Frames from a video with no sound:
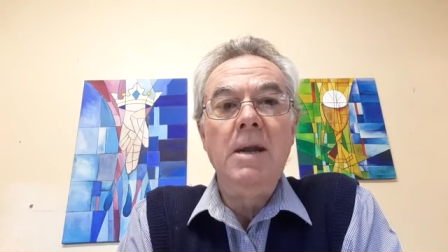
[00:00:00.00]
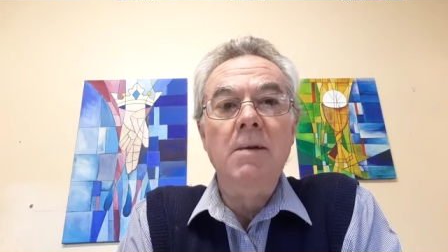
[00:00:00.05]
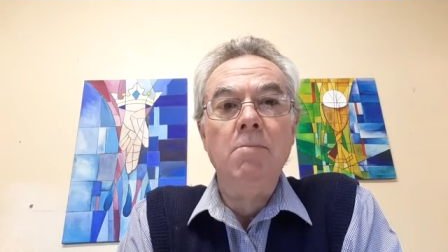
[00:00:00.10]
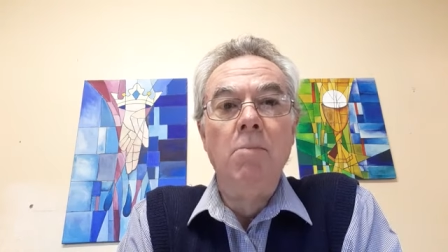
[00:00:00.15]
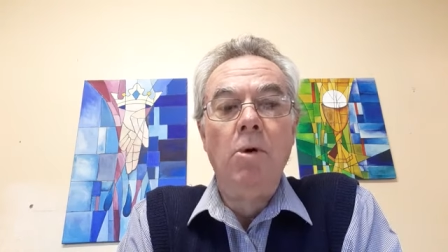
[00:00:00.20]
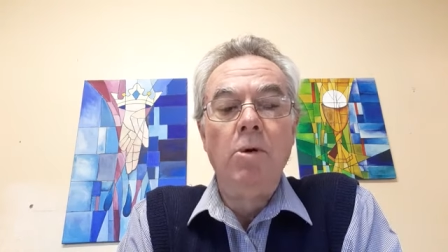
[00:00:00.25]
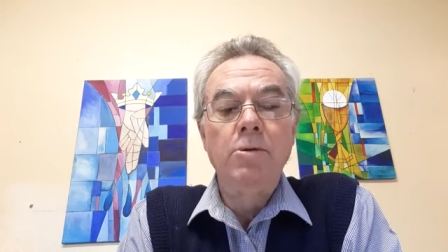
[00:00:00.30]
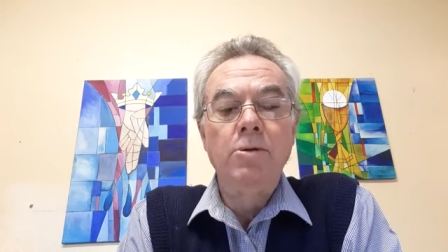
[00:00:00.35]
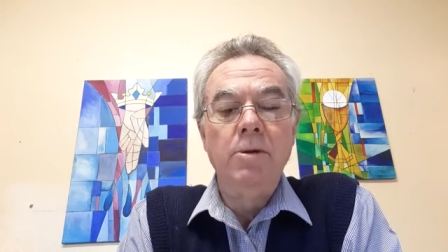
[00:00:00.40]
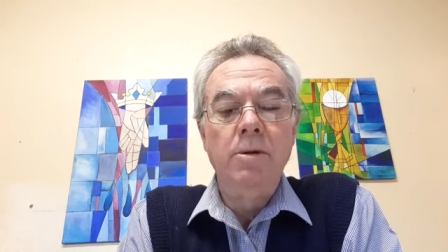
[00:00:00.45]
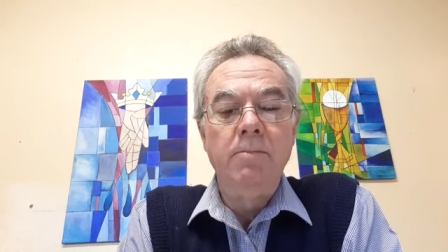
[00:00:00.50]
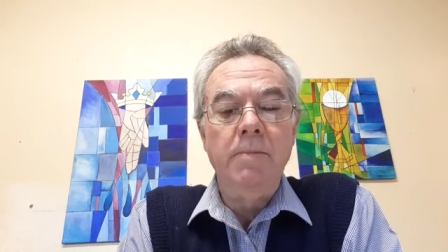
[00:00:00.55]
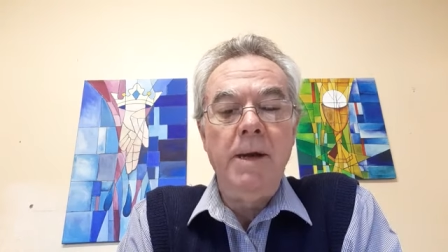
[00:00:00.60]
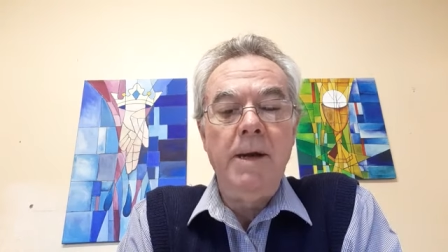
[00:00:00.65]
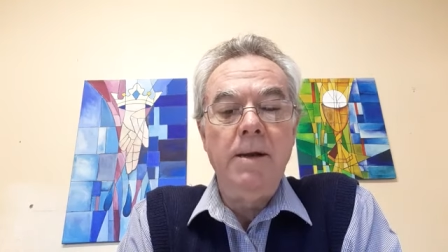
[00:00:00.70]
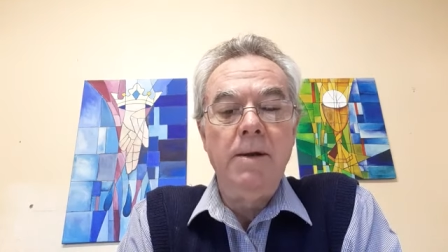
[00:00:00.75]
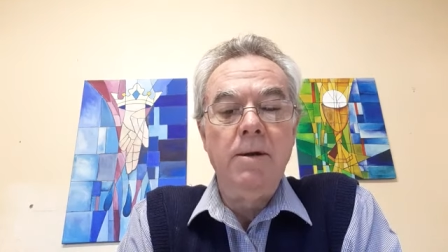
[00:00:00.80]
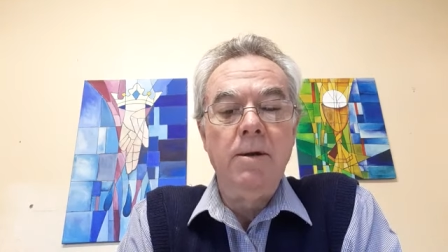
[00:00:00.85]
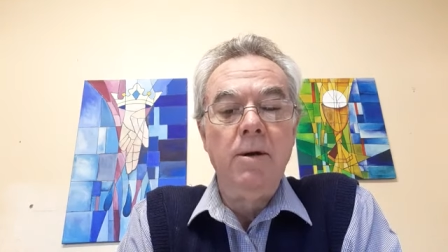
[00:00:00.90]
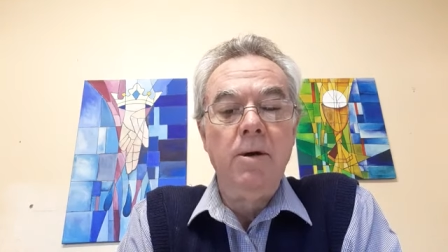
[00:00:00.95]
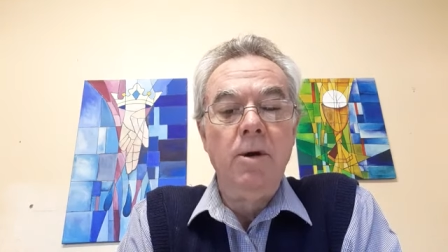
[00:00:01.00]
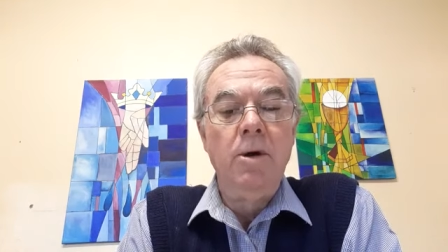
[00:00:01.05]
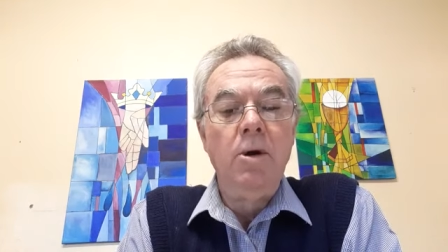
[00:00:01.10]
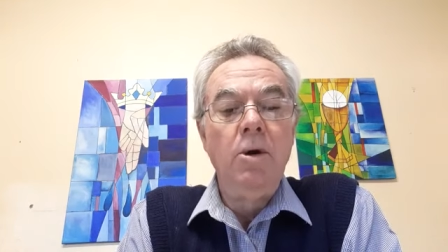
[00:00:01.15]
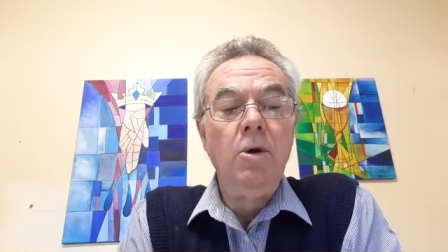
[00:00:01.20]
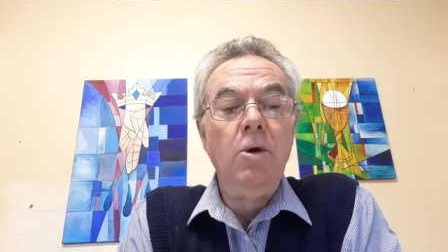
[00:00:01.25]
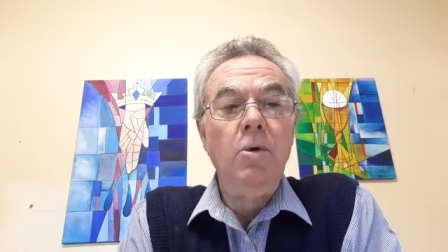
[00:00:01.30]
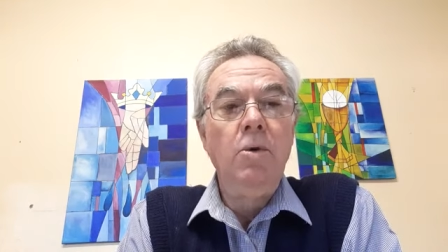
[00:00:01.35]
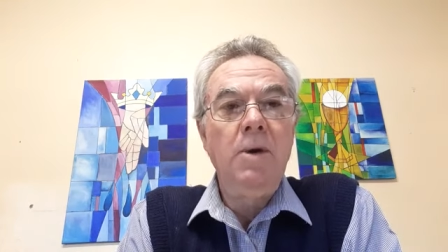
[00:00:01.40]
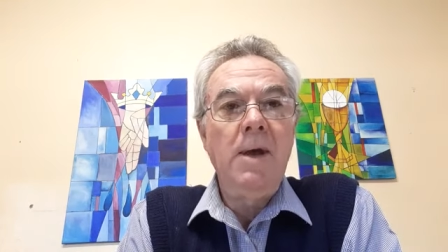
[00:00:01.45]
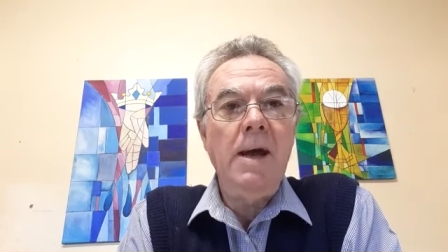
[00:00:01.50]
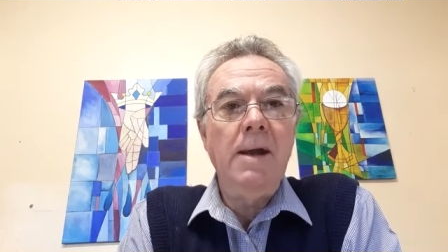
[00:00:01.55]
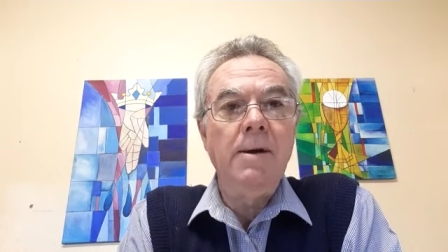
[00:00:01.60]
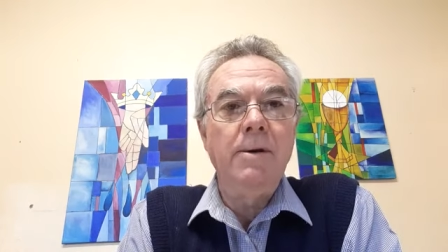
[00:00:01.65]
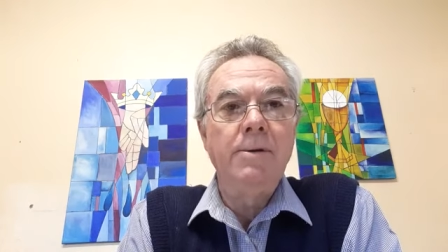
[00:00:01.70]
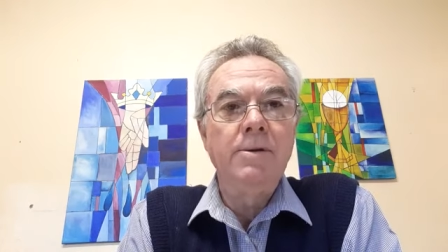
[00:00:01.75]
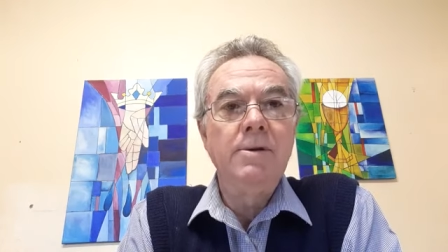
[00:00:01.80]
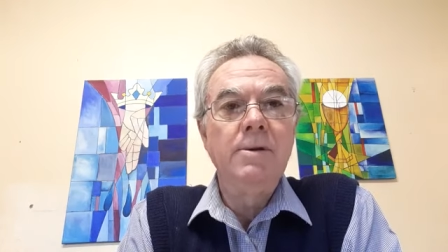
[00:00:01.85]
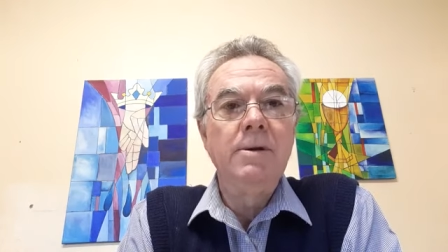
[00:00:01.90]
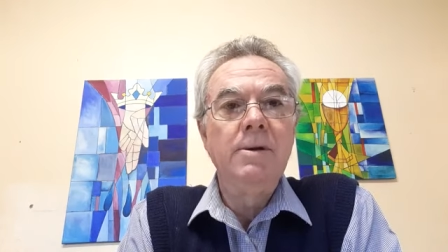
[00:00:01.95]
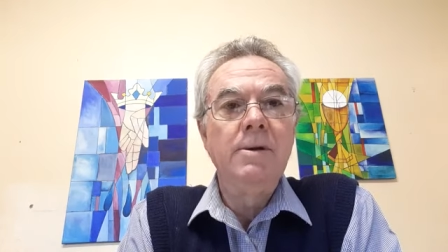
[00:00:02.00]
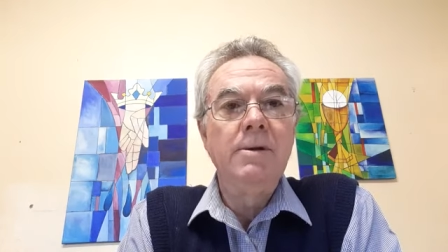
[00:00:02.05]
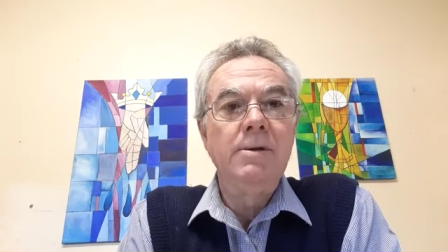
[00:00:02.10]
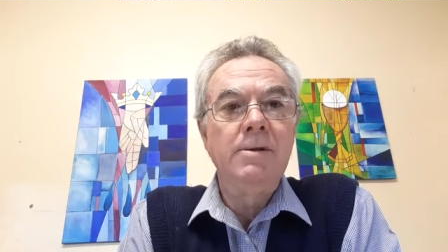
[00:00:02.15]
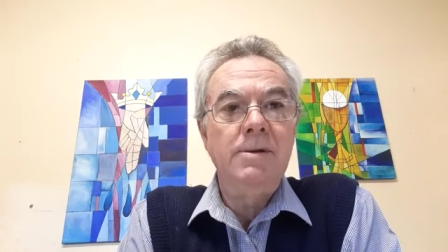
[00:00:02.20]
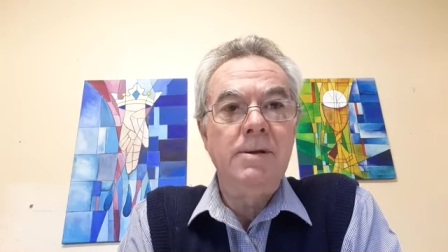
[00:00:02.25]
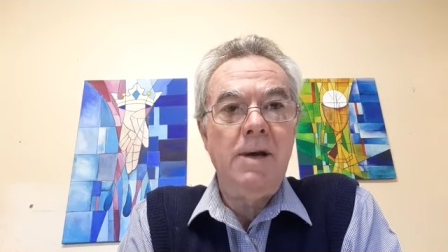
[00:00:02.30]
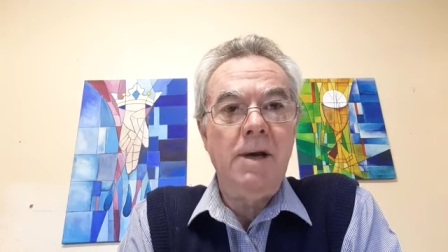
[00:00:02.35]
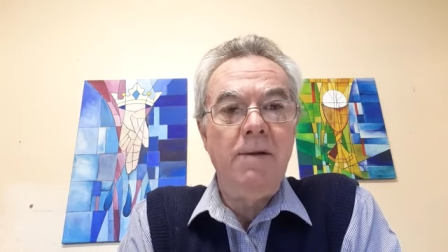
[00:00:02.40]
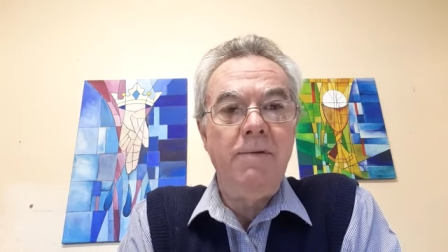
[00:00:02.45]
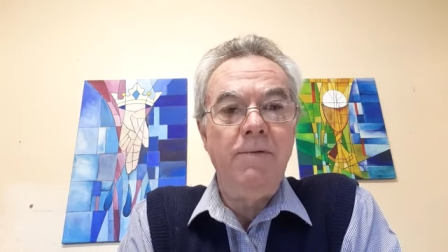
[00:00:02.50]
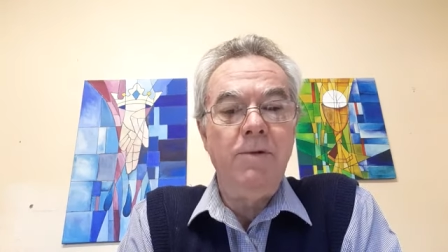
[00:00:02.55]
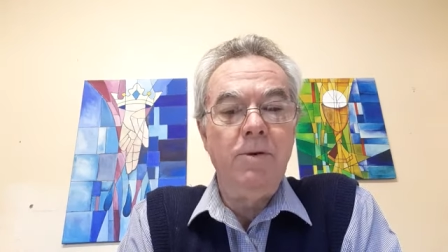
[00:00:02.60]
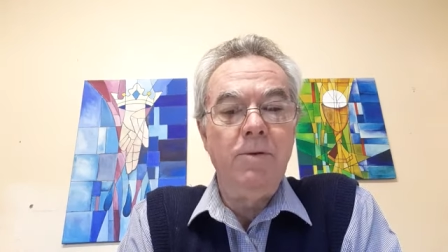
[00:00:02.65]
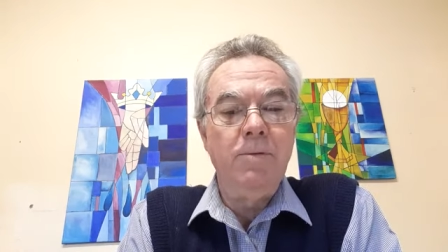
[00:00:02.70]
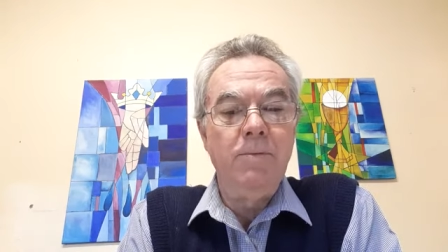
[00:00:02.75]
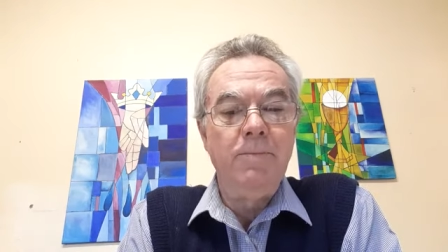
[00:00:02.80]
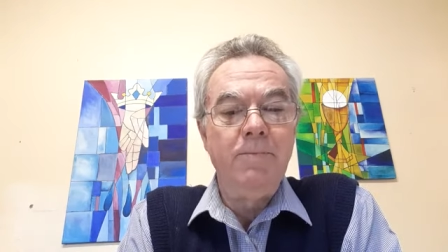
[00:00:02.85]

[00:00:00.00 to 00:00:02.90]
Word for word: mortal men who cannot save you.